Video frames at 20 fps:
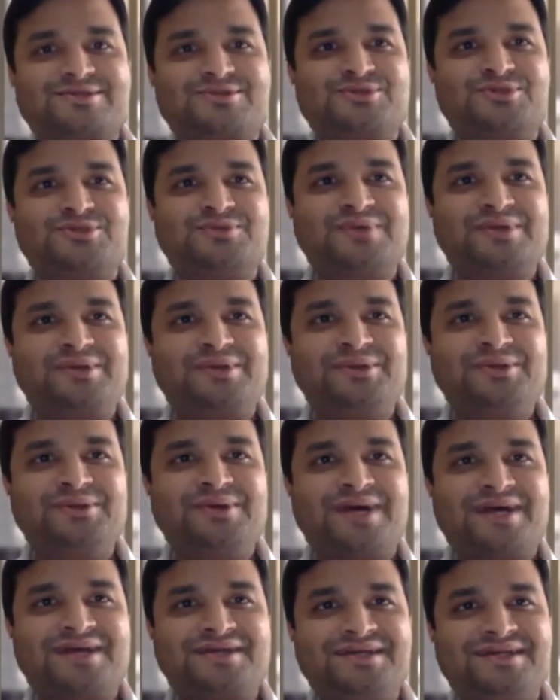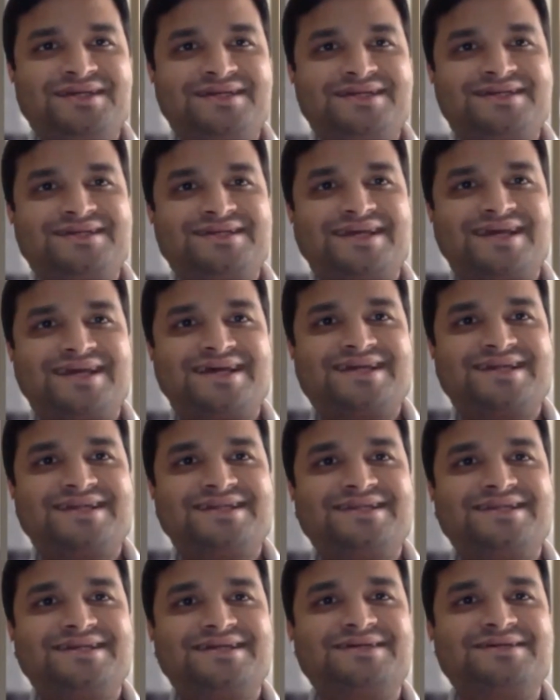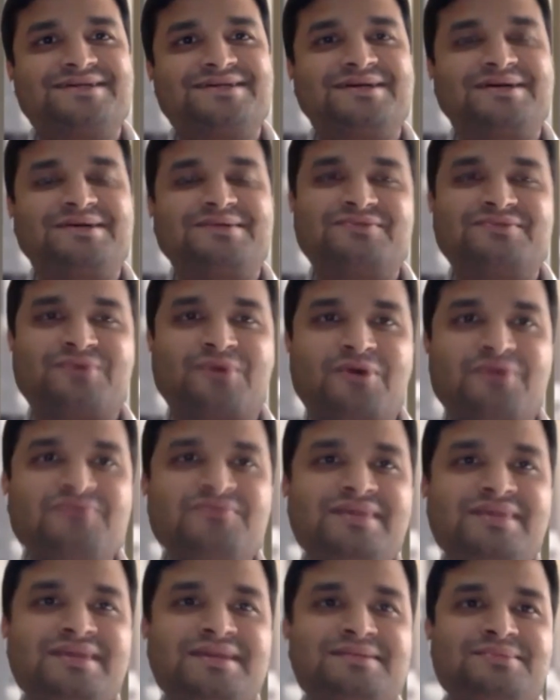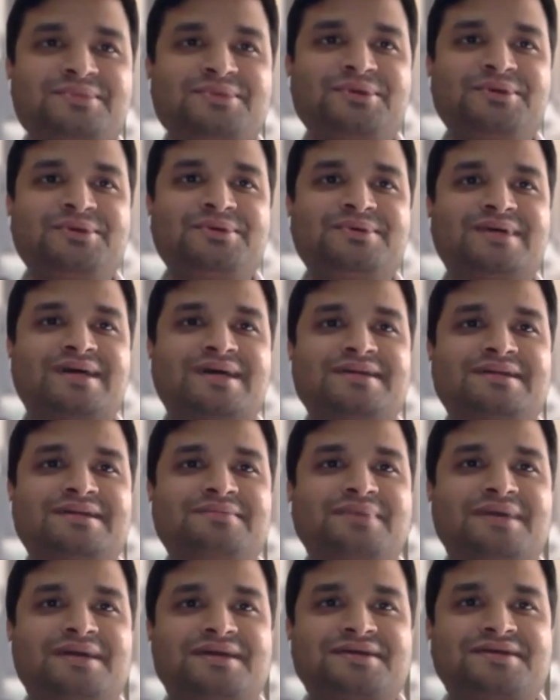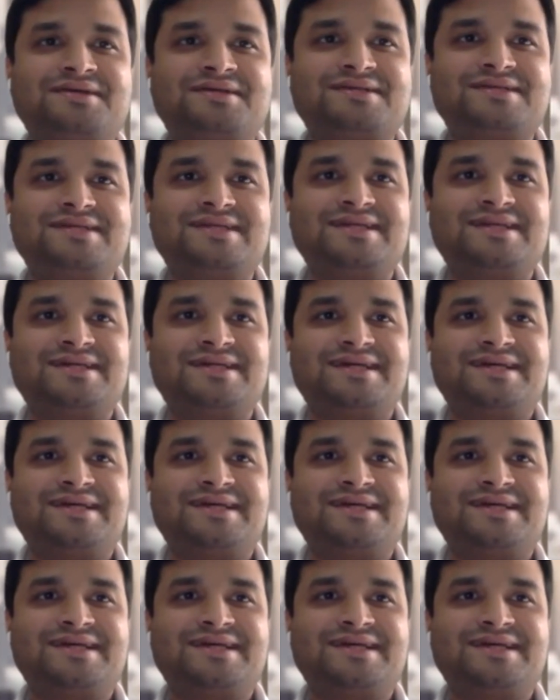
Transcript: So over to you, Ashish, and a warm welcome to you, Anil Parasher ji.